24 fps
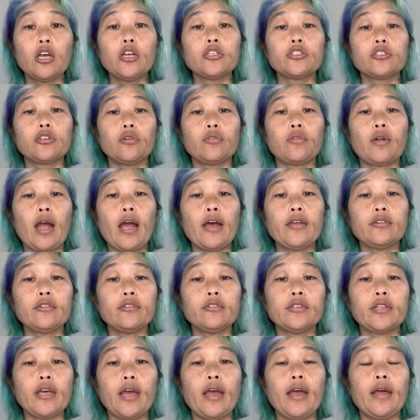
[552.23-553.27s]
So
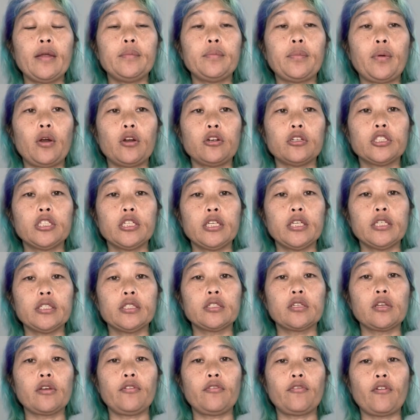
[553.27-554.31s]
rather than
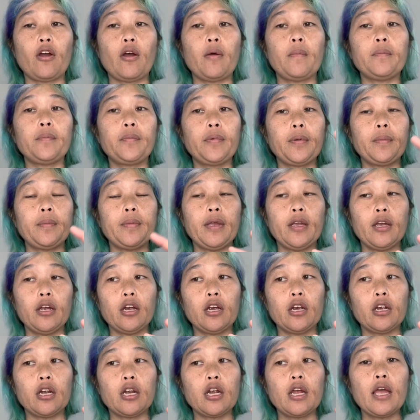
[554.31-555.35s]
purchase from
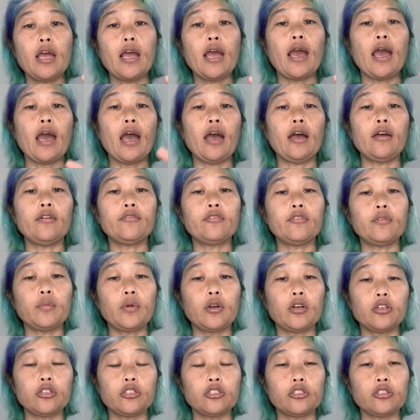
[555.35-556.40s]
Premier and from
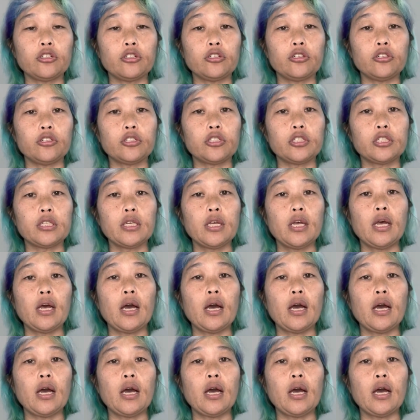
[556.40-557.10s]
Herrschners,